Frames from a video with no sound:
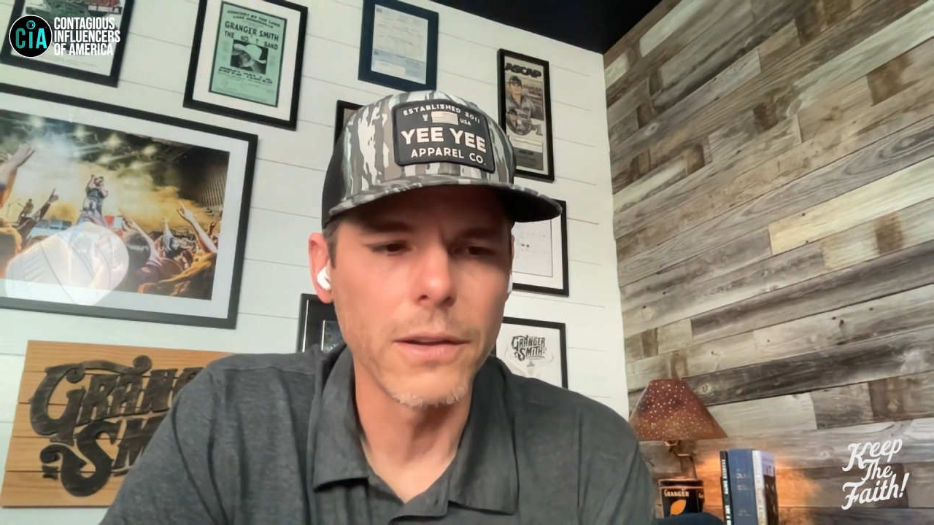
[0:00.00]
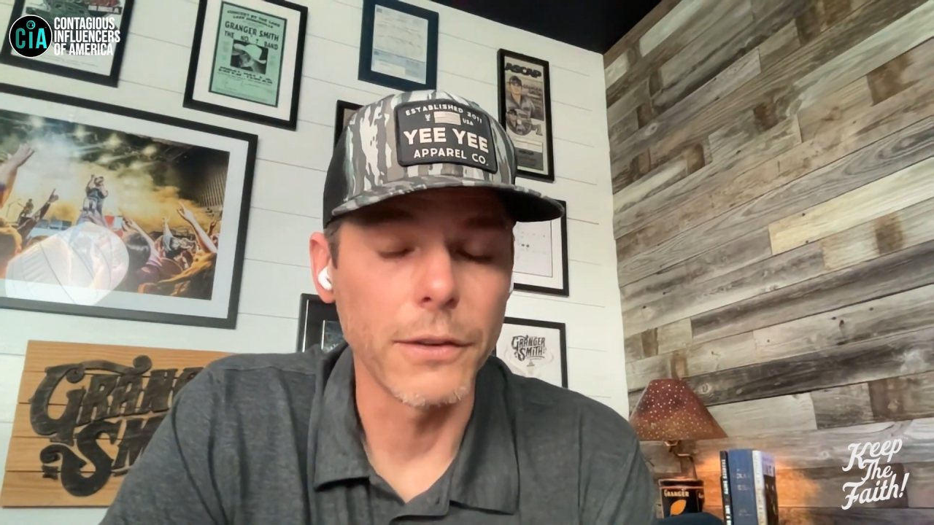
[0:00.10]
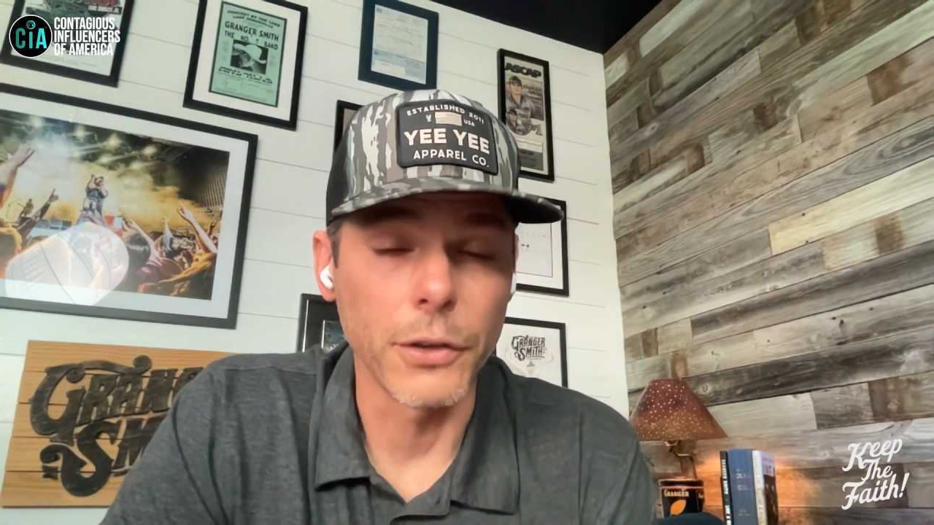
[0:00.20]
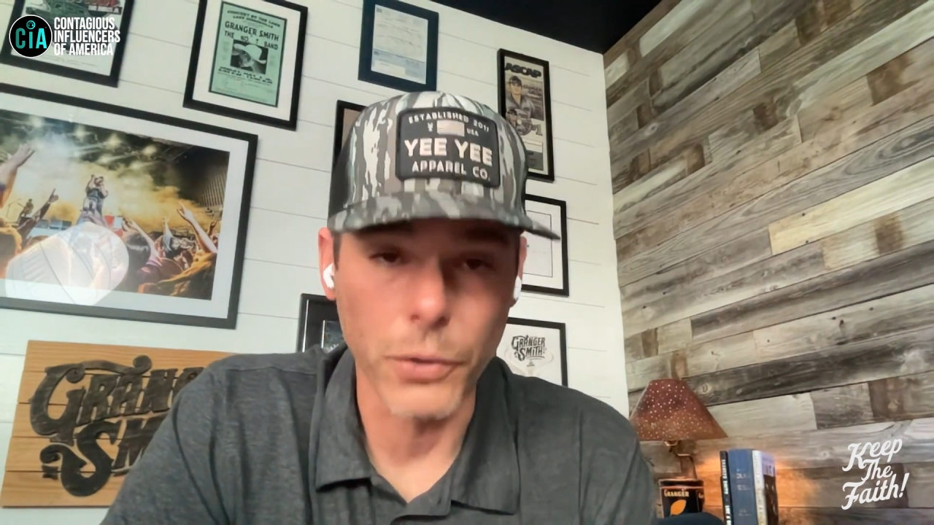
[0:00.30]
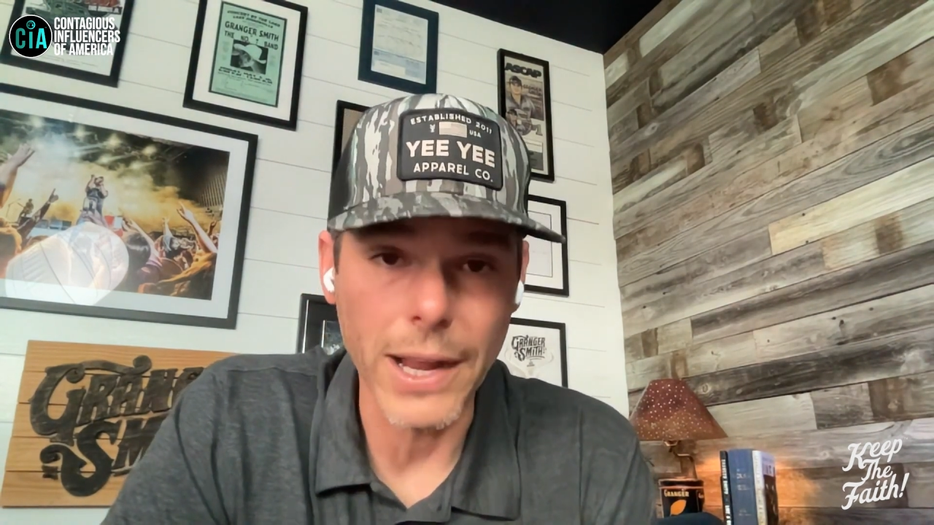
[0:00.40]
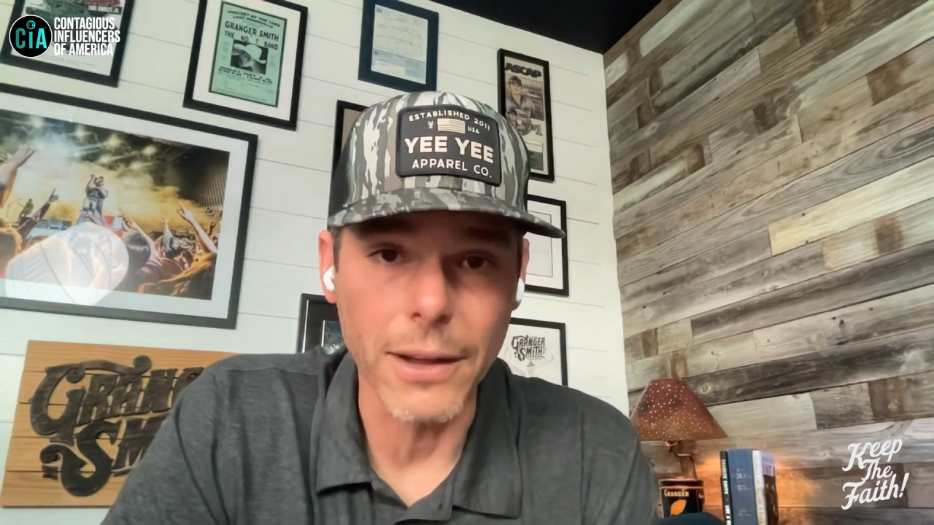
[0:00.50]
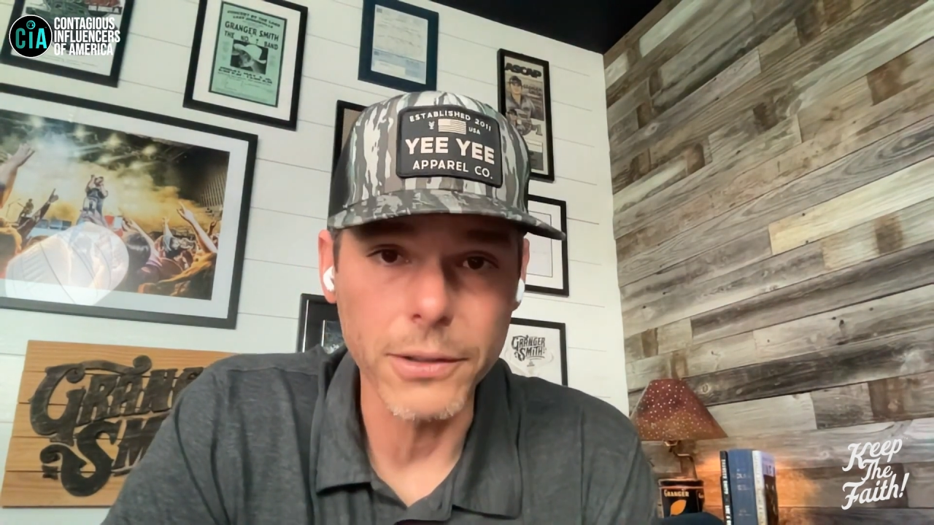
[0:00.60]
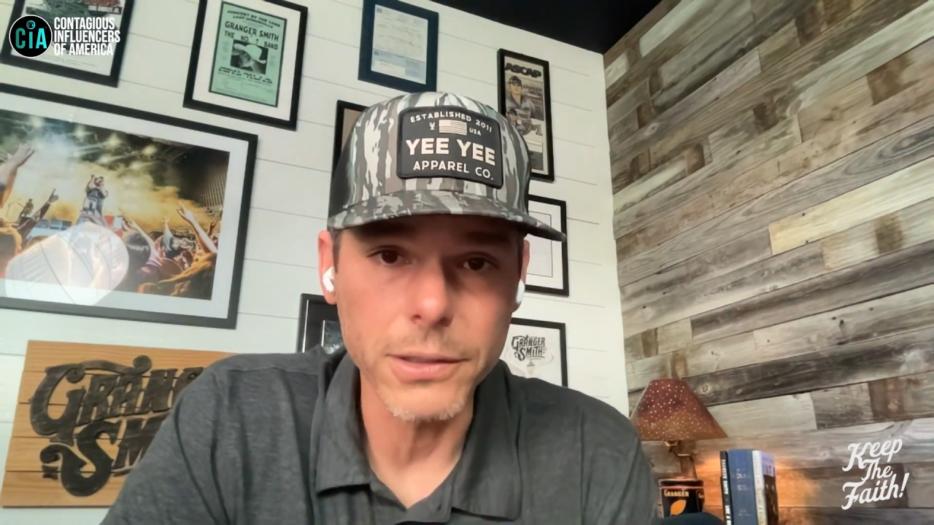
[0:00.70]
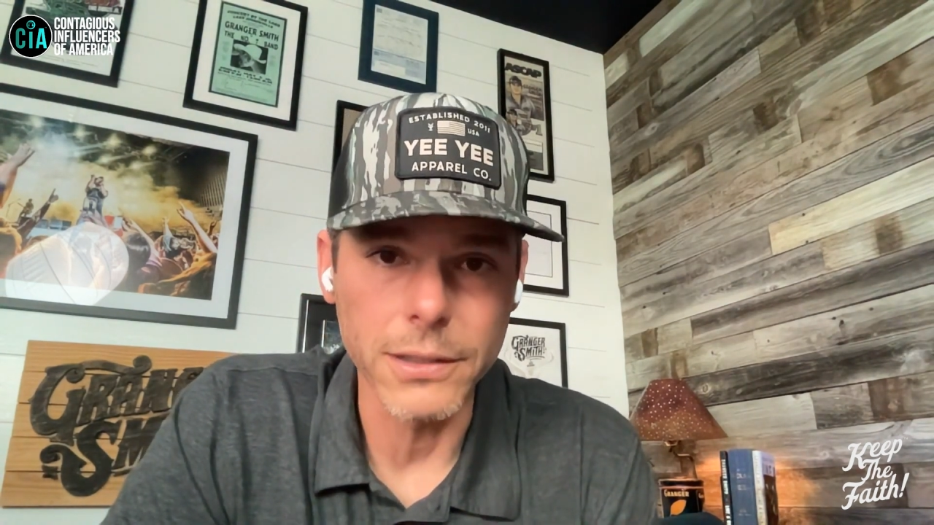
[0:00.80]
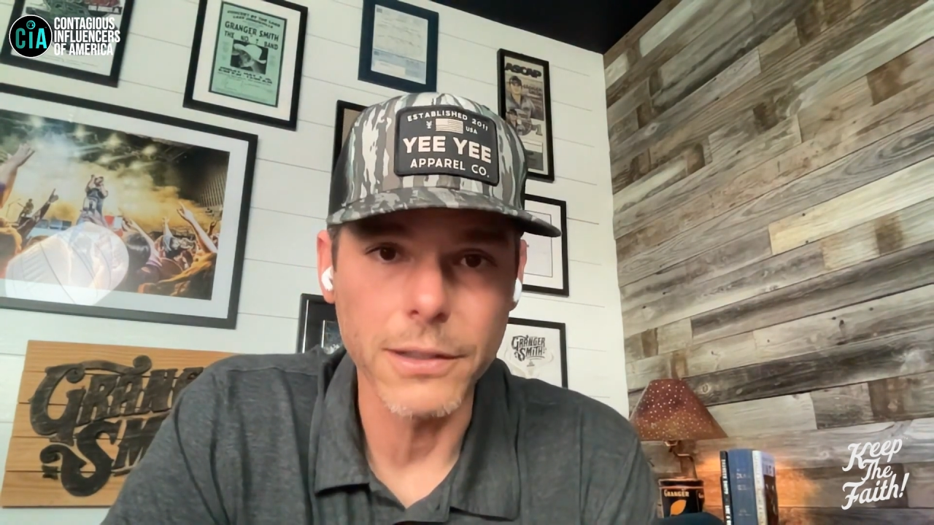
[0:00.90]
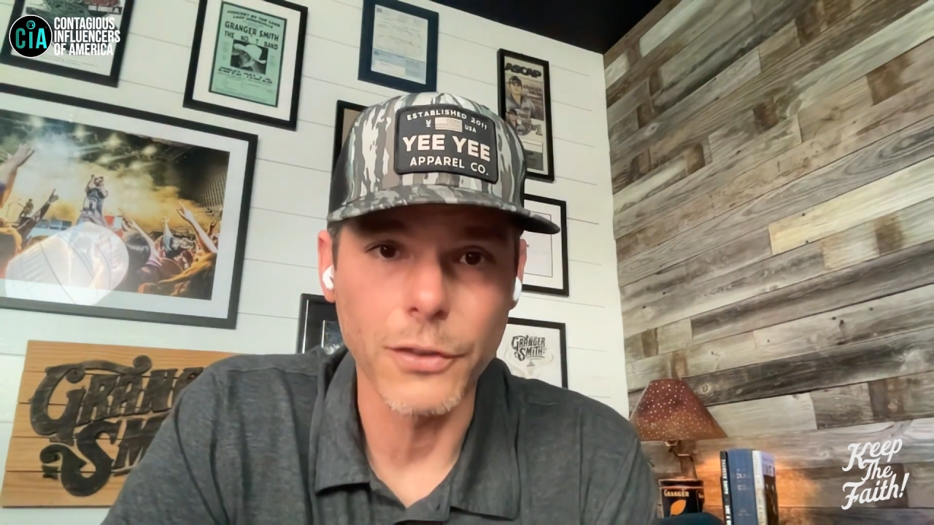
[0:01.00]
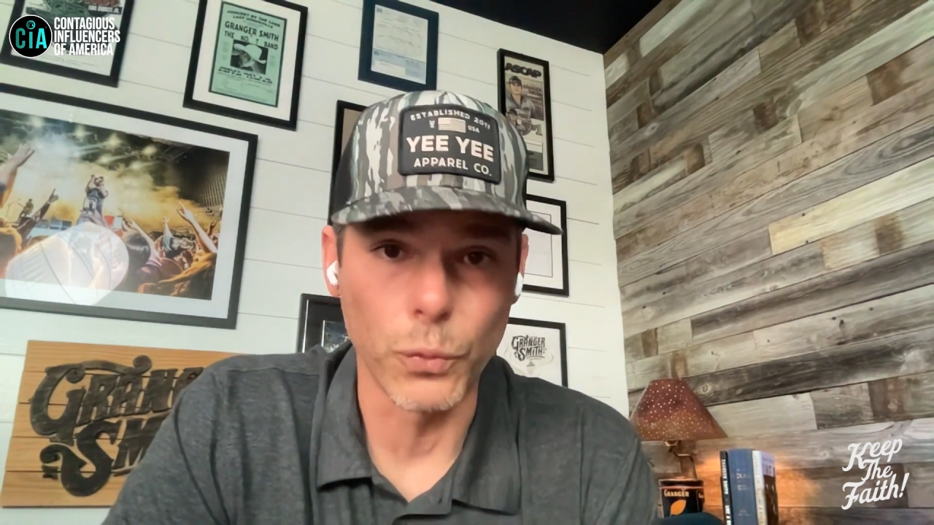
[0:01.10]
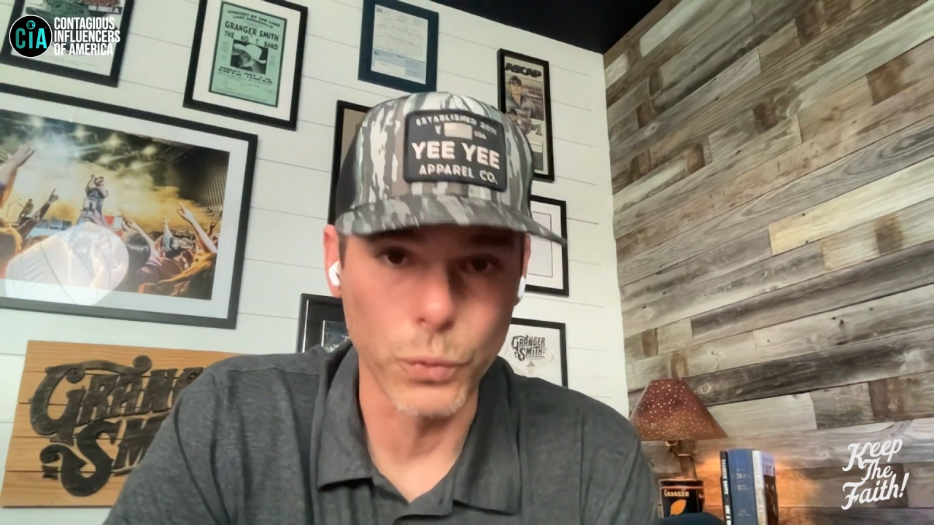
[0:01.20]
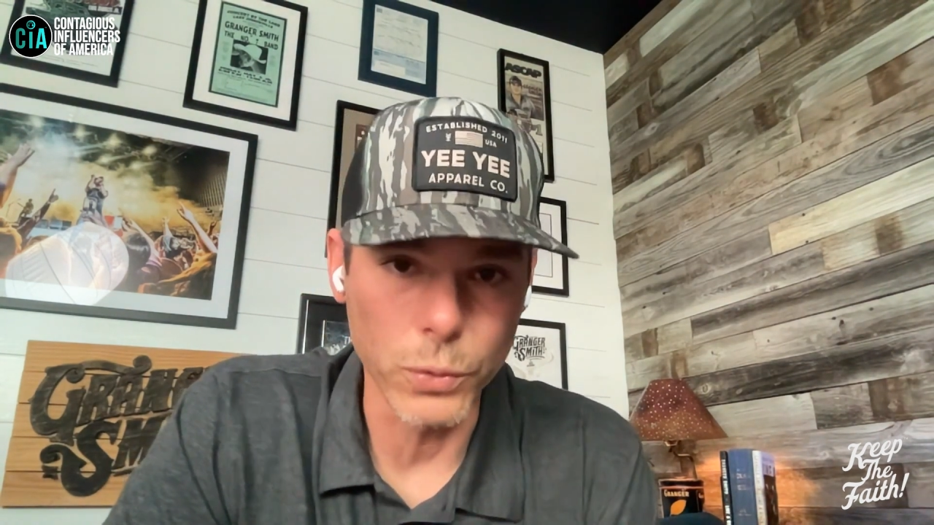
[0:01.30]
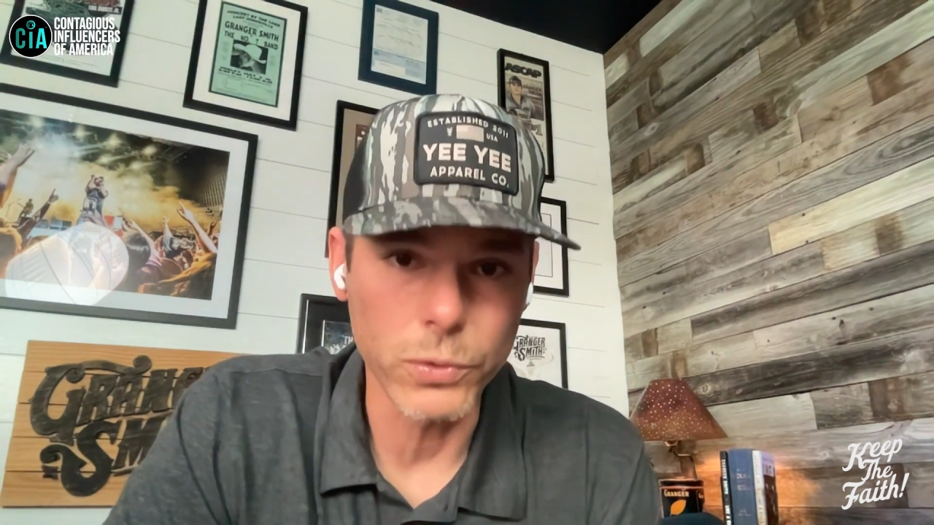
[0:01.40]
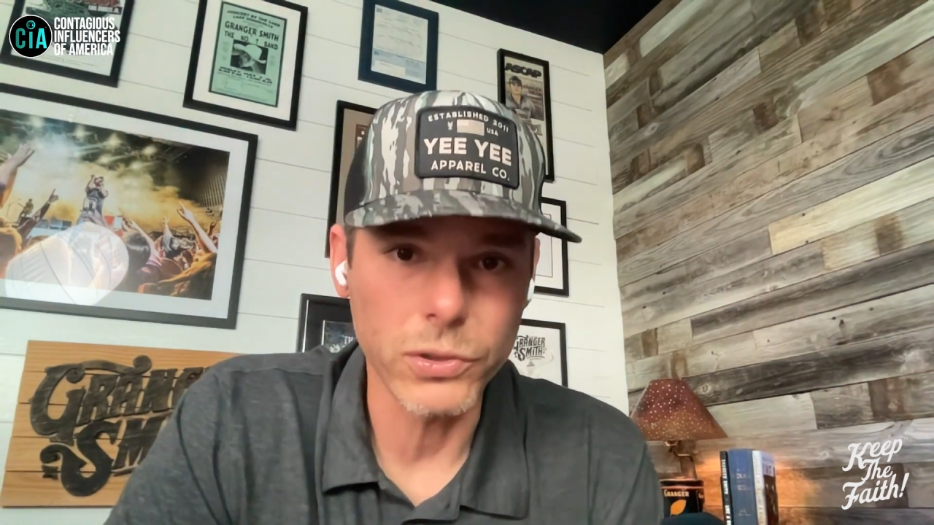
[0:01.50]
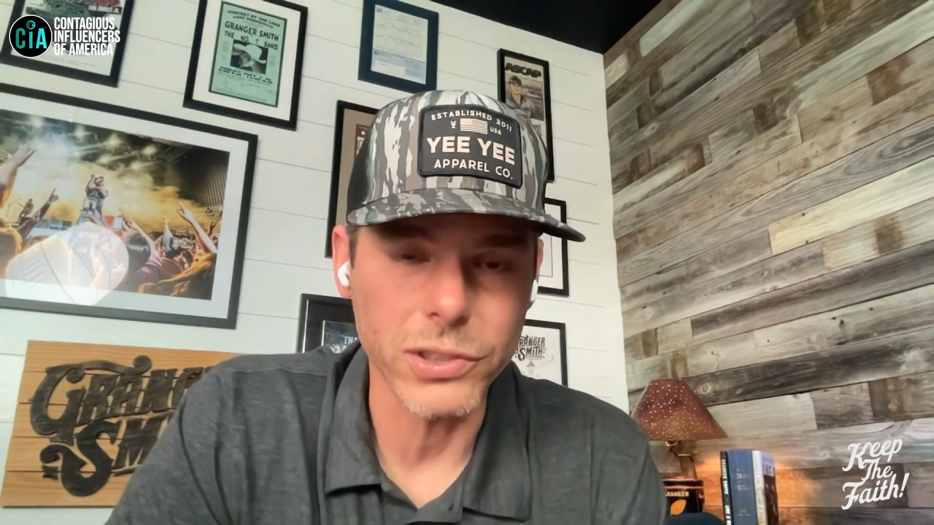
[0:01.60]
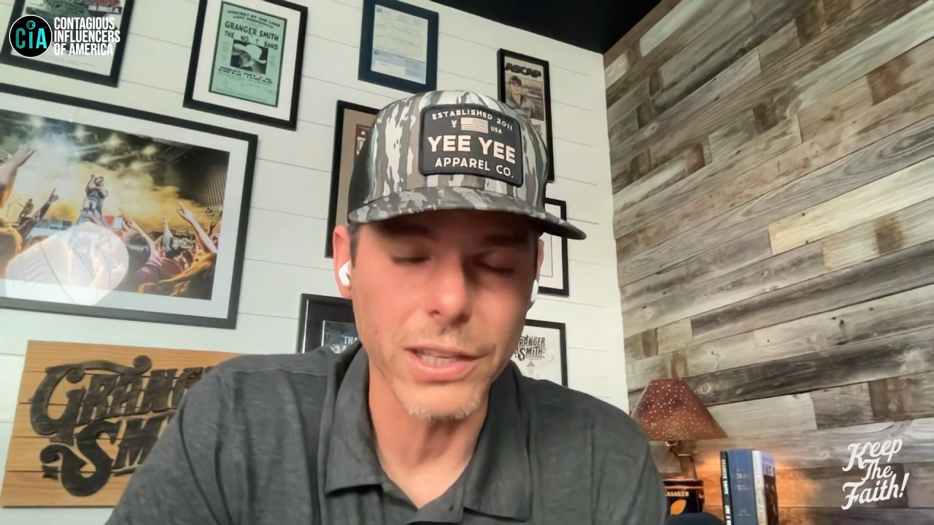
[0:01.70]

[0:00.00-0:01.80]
the ground and the roots